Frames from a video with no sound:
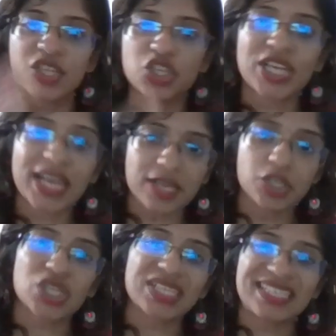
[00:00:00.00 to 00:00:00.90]

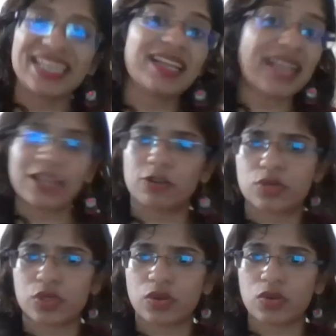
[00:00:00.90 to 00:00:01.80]
change seen in
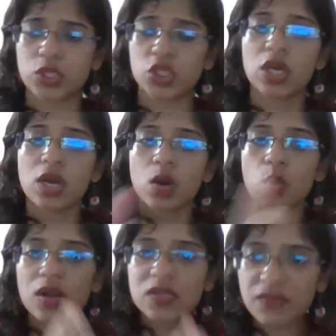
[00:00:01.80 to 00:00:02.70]
atherosclerosis?
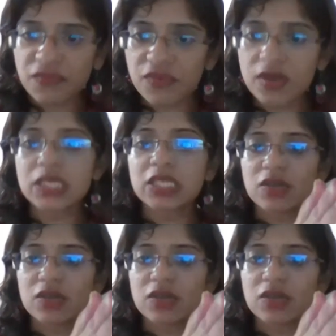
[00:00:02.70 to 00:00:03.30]
What is the first